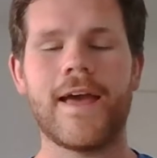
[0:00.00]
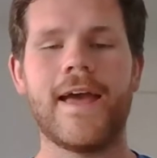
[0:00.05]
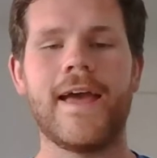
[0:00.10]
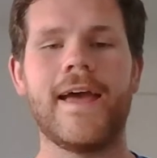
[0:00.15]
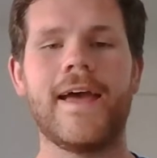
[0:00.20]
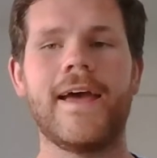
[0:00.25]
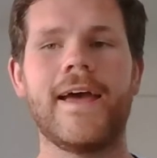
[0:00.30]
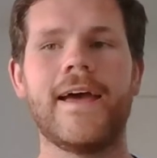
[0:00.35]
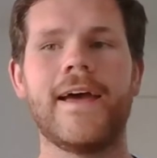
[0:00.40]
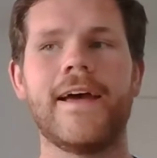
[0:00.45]

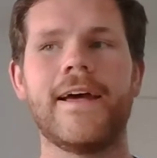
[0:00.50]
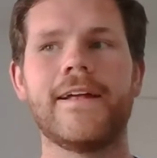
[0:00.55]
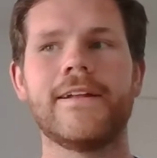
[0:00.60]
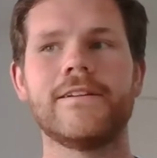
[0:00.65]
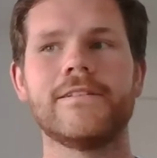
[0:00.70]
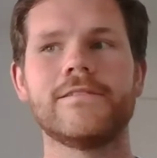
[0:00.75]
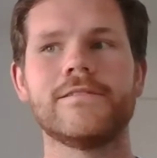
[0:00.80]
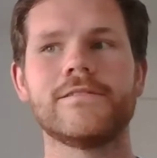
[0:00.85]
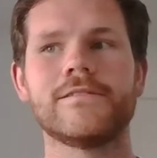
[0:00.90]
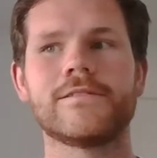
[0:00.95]

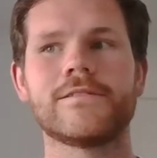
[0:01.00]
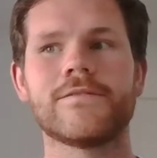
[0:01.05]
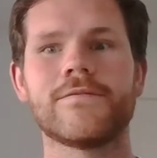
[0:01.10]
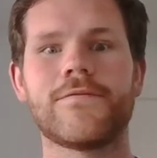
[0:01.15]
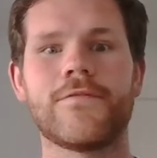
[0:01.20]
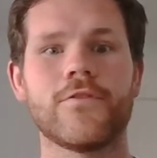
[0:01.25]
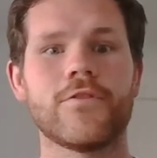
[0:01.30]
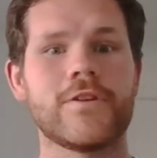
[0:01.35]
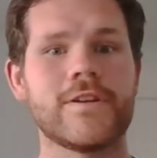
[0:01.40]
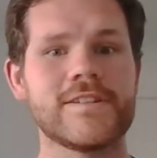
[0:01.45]
And
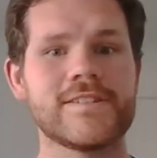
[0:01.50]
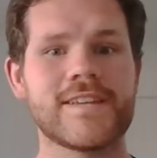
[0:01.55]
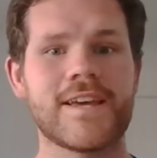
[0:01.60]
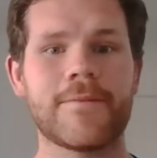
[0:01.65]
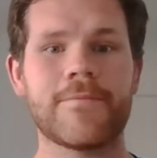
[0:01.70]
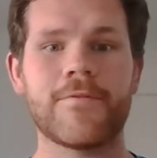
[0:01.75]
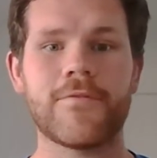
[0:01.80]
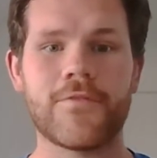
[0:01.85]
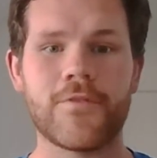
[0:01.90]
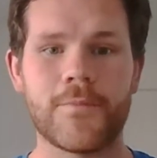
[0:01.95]
for an
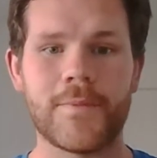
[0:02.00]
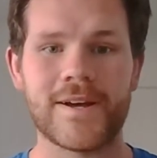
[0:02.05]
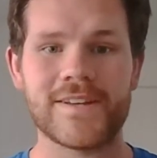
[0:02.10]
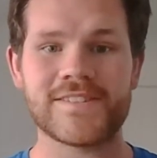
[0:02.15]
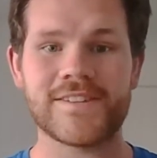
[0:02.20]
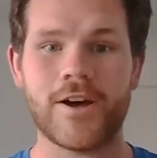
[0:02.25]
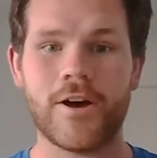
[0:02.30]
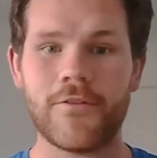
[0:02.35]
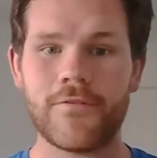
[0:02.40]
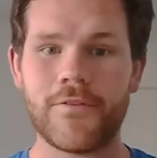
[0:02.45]
example, for
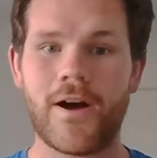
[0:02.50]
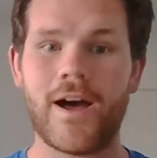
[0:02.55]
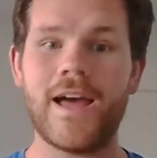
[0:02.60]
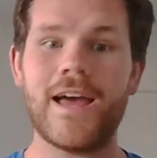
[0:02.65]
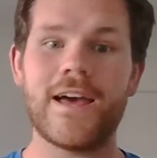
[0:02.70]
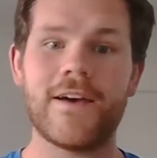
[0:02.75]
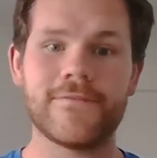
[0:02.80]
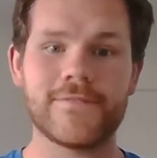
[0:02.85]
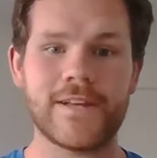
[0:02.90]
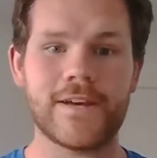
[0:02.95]
myself, I
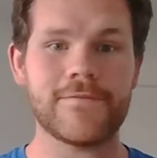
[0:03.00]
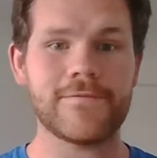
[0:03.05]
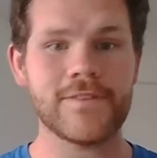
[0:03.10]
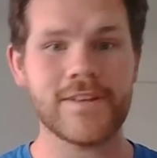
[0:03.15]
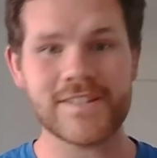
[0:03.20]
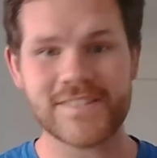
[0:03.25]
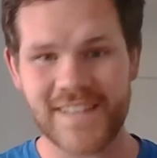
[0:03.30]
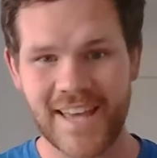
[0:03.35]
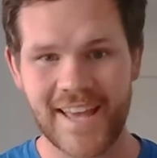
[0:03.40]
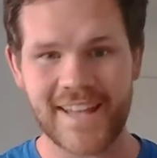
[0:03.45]
have
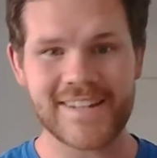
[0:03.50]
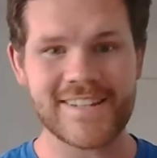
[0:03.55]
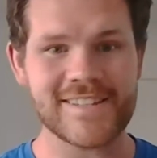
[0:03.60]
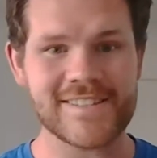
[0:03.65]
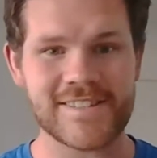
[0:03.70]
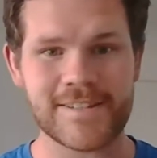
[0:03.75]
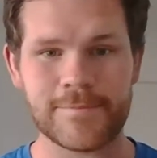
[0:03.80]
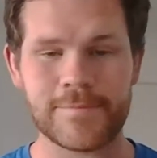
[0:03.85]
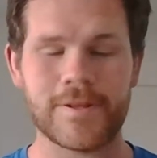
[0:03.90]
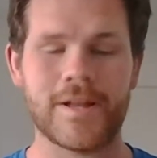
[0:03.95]
Netflix and
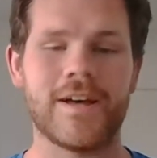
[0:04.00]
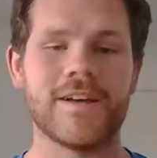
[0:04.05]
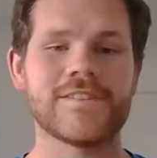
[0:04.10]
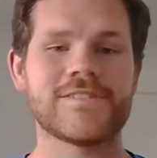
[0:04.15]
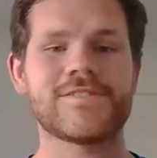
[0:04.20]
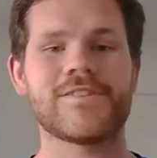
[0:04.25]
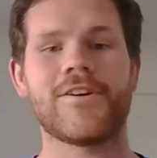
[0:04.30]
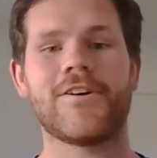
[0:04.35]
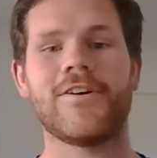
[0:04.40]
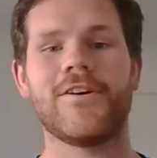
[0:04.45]
Disney Plus.
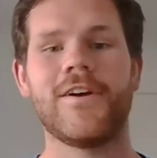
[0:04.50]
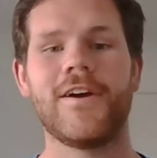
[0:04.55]
So